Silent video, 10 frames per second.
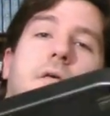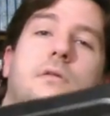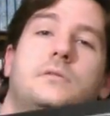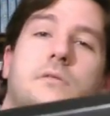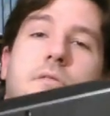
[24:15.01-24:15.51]

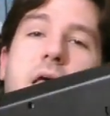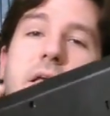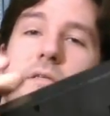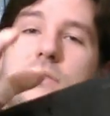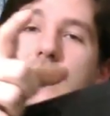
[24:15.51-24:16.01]
it's a
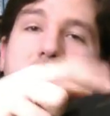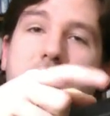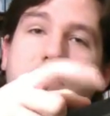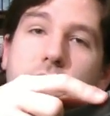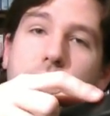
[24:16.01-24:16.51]
Sega
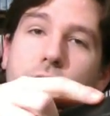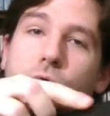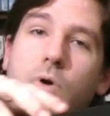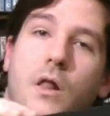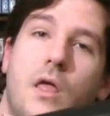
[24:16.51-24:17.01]
CD
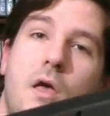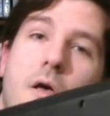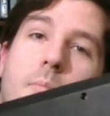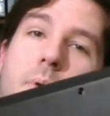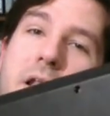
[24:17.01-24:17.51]
2,
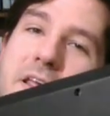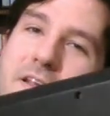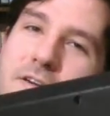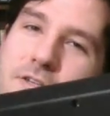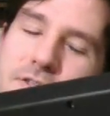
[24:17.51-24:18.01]
but
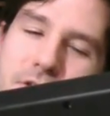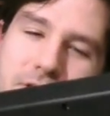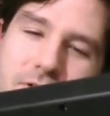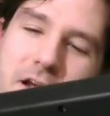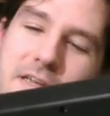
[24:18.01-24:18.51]
here's
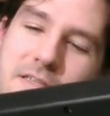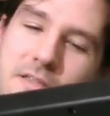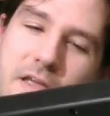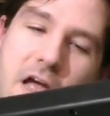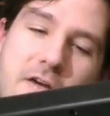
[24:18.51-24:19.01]
the crazy thing.